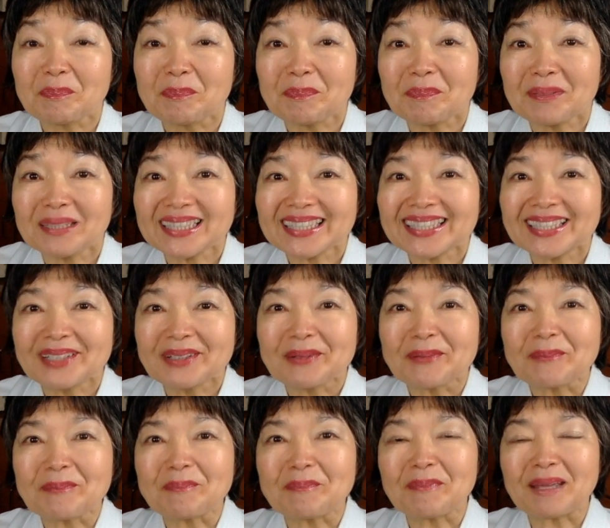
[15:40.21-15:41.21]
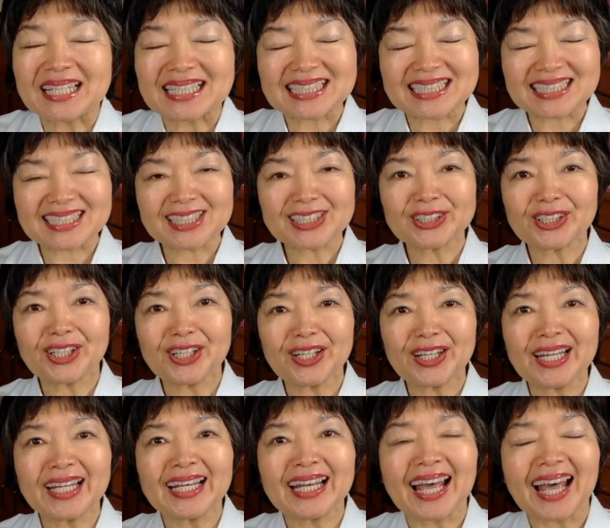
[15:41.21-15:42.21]
But my sister
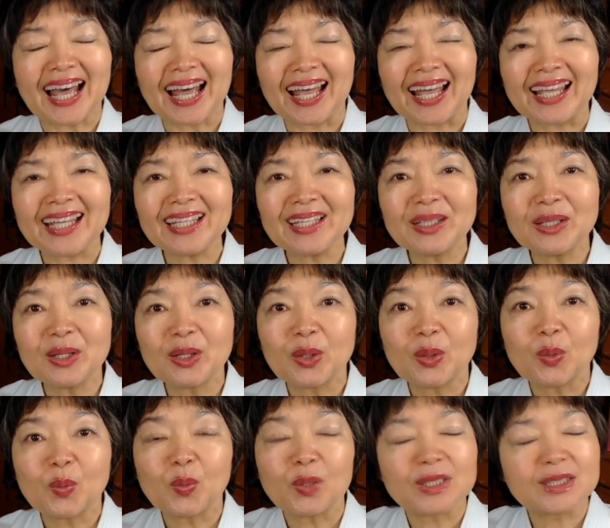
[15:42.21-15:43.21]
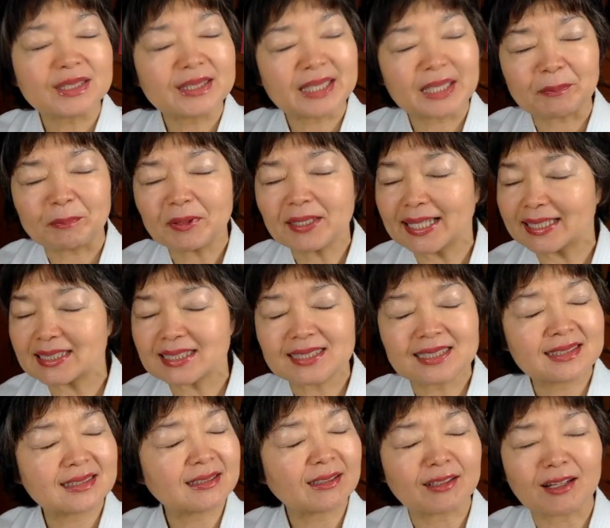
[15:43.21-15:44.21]
and I were sleeping at
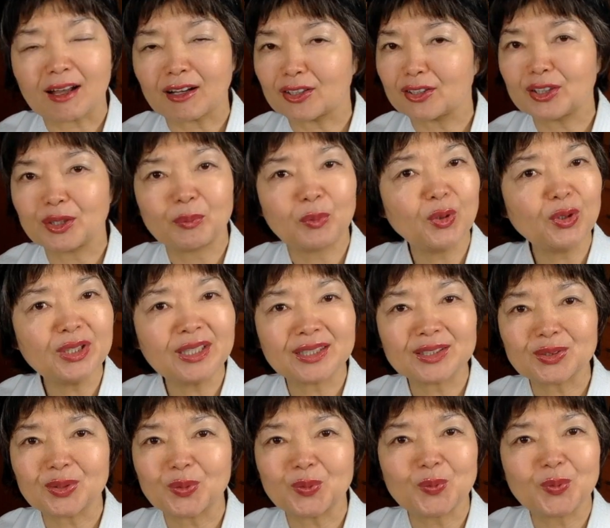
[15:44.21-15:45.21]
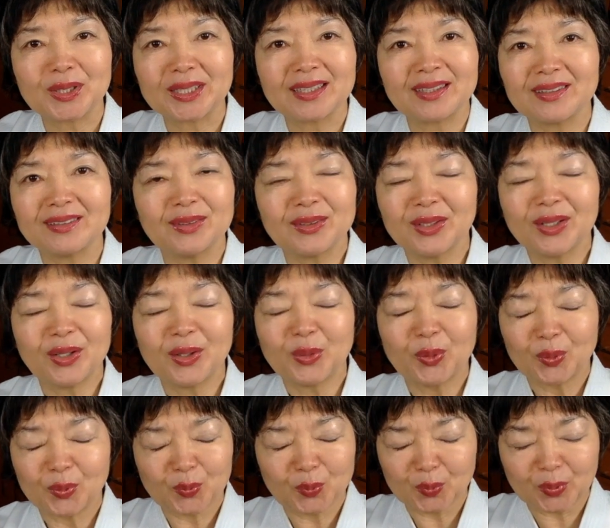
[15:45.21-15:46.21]
6 o'clock in the morning, so we didn't
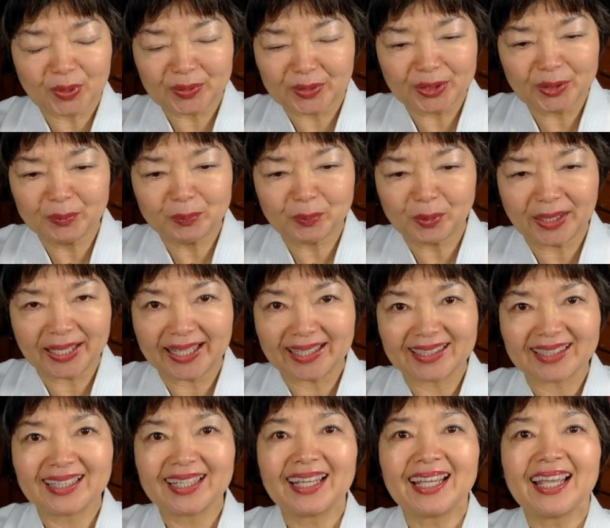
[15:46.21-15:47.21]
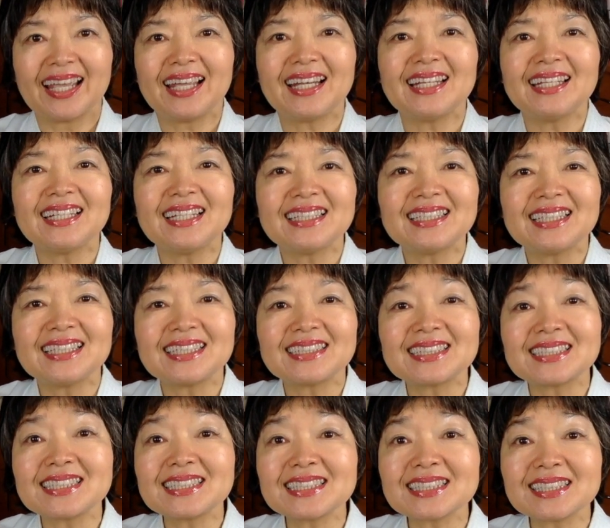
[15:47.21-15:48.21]
pray. And at
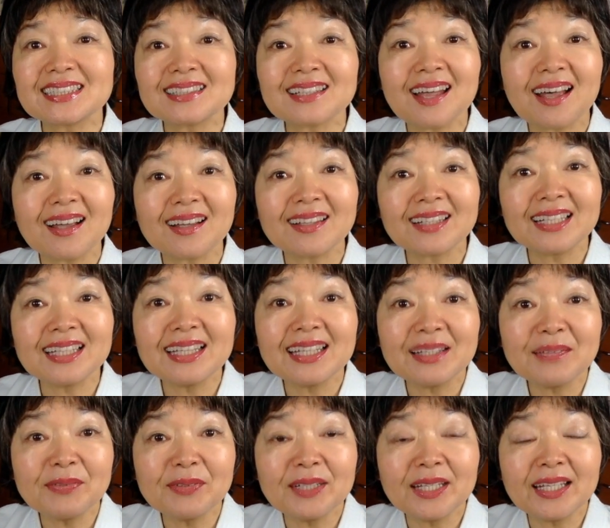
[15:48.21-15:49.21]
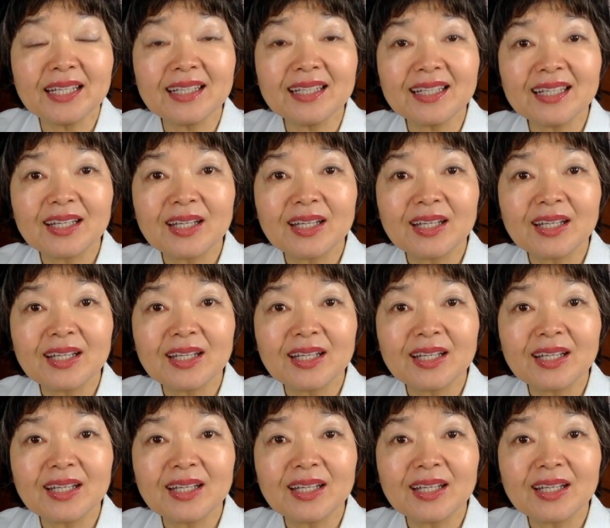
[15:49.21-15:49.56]
6 o'clock in the evening,